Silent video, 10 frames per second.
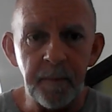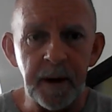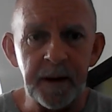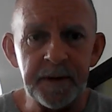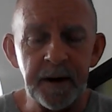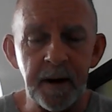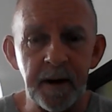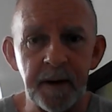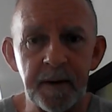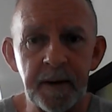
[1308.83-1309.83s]
But
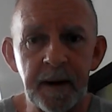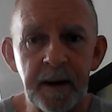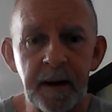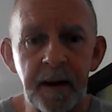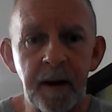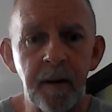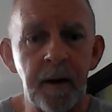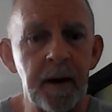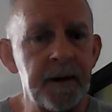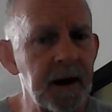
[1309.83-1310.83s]
uh,
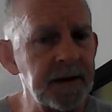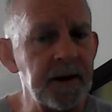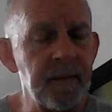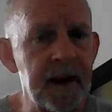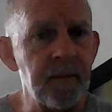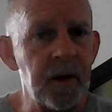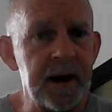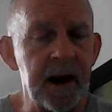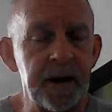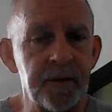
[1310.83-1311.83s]
it doesn't mean we
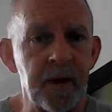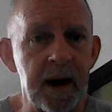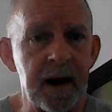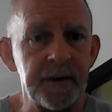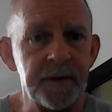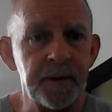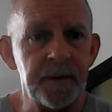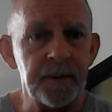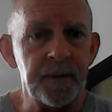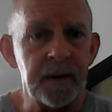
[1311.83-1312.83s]
can't try
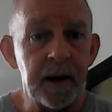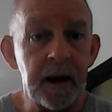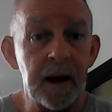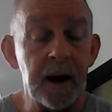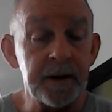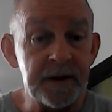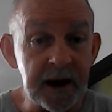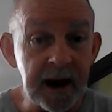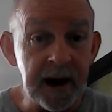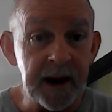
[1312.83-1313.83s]
to
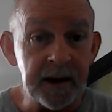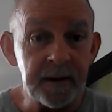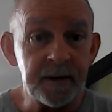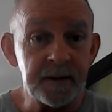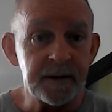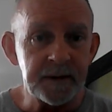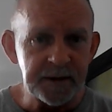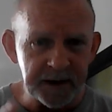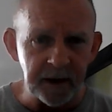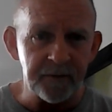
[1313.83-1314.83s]
attain
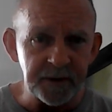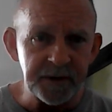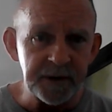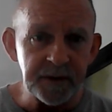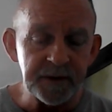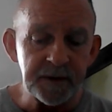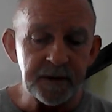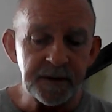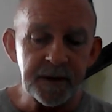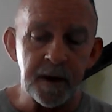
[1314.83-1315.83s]
selfishness.
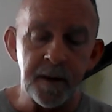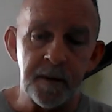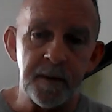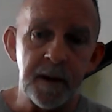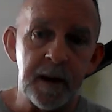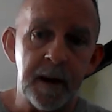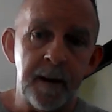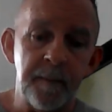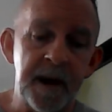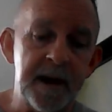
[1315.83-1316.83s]
So
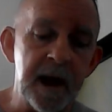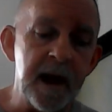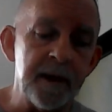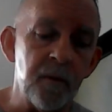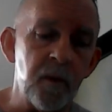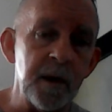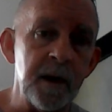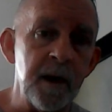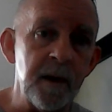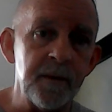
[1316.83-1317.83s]
be kind to one
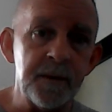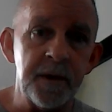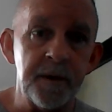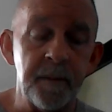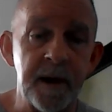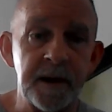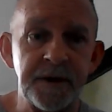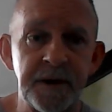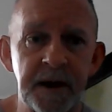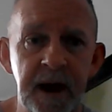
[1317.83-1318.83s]
another, do the
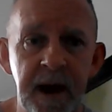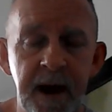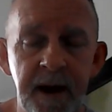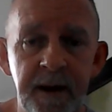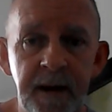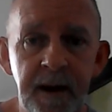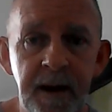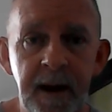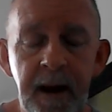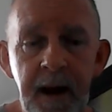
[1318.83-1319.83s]
best you can,
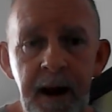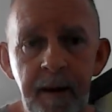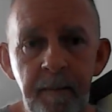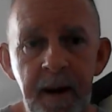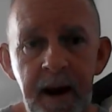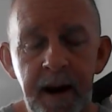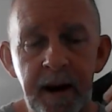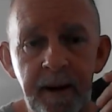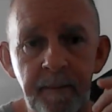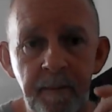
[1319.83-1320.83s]
and
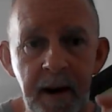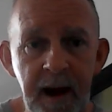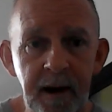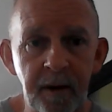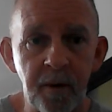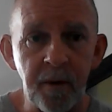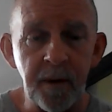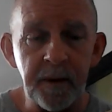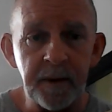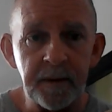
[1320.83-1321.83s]
may my
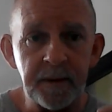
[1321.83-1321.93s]
Lord